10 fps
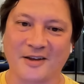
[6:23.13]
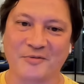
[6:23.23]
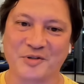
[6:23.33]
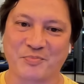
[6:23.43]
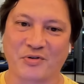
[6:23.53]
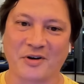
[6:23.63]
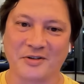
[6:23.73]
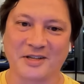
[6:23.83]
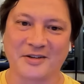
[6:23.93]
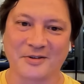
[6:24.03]
it was
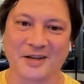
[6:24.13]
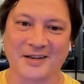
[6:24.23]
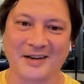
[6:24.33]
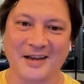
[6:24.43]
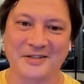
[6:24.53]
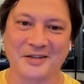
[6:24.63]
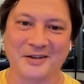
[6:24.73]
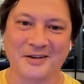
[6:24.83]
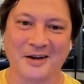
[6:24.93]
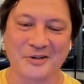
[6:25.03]
broiled under like an
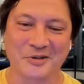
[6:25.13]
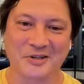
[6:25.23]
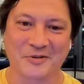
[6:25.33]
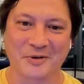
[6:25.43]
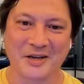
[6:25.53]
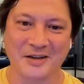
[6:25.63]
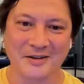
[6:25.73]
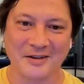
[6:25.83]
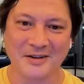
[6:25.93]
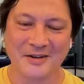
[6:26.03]

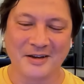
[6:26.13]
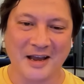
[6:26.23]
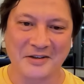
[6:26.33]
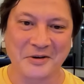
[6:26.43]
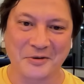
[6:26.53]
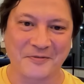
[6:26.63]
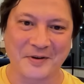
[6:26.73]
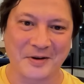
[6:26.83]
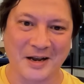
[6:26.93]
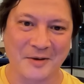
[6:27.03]
1800
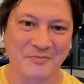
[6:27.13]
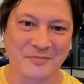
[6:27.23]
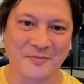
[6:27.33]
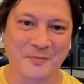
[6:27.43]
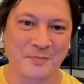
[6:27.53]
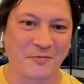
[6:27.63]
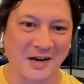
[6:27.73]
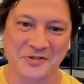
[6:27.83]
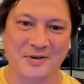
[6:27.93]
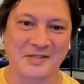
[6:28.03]
Fahrenheit
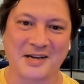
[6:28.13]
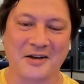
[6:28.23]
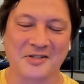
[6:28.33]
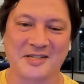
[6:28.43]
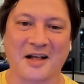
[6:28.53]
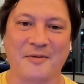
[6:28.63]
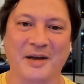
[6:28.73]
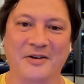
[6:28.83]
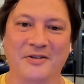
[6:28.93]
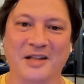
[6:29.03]
restaurant style salamander.